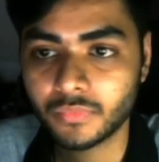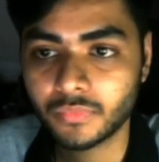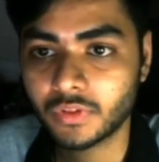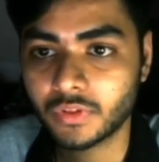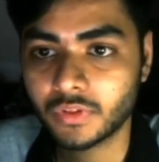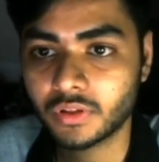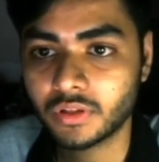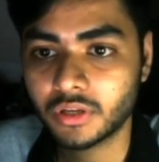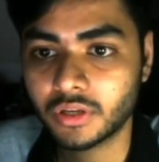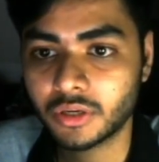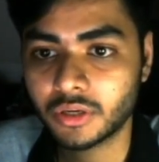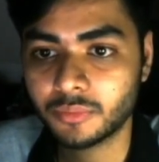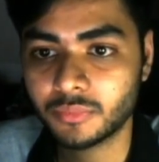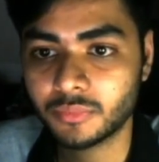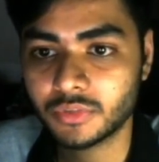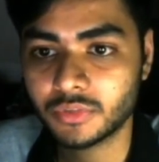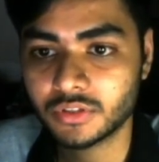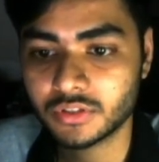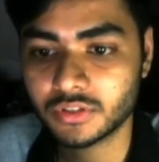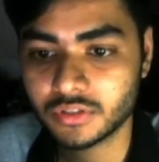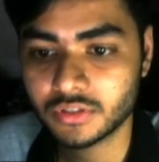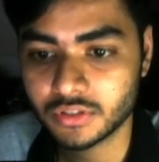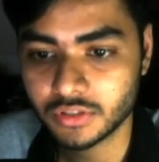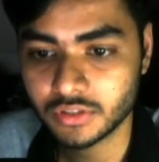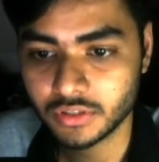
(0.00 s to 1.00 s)
Let me
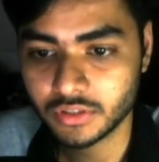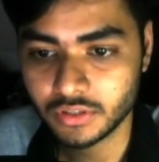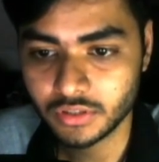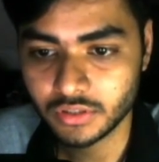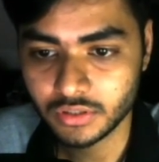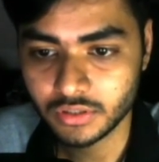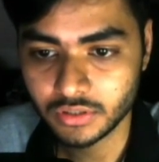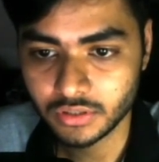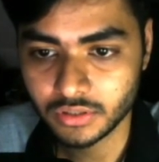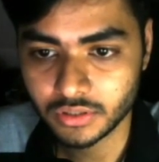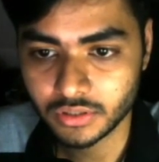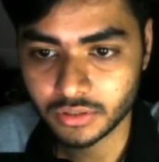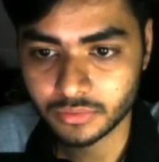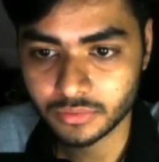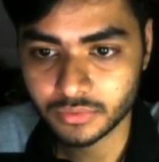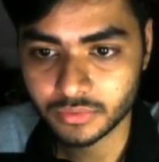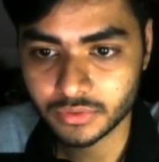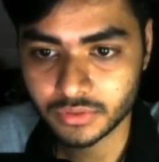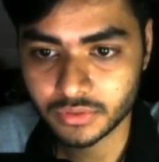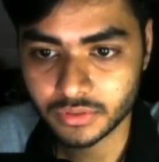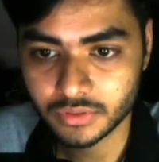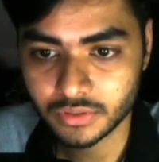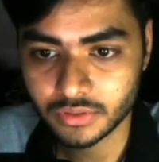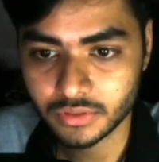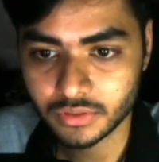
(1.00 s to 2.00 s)
see,
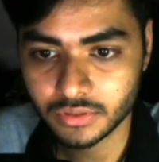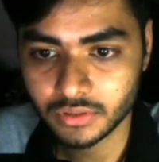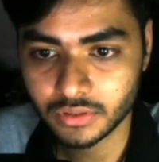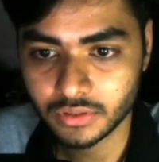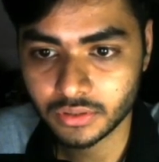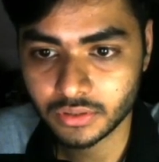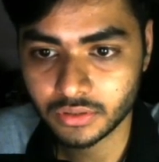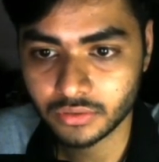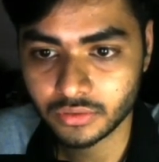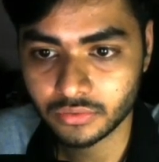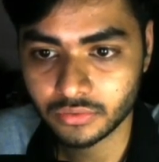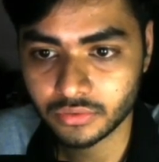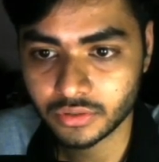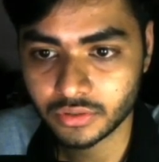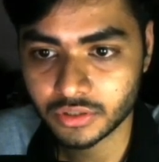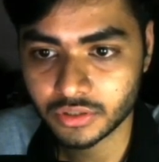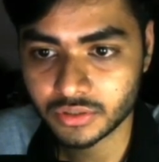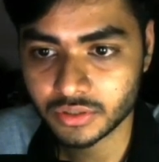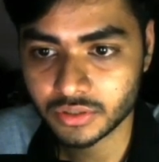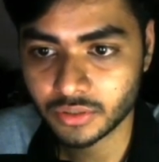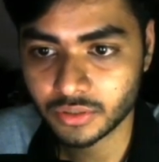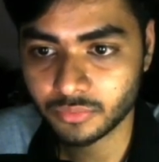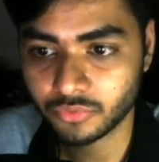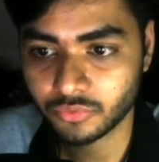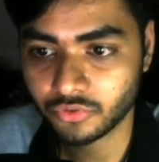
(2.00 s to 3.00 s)
unknown
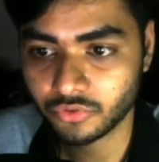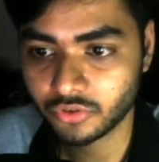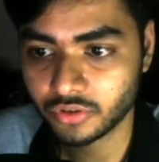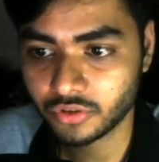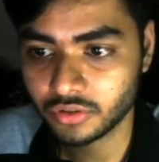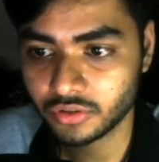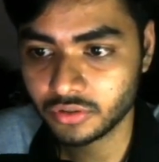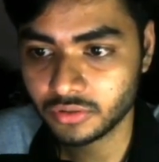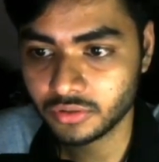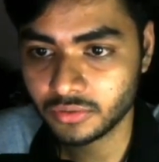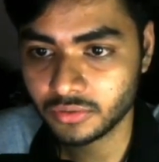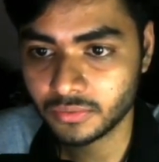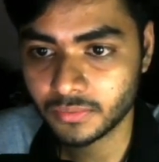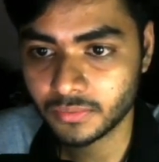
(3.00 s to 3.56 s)
exception.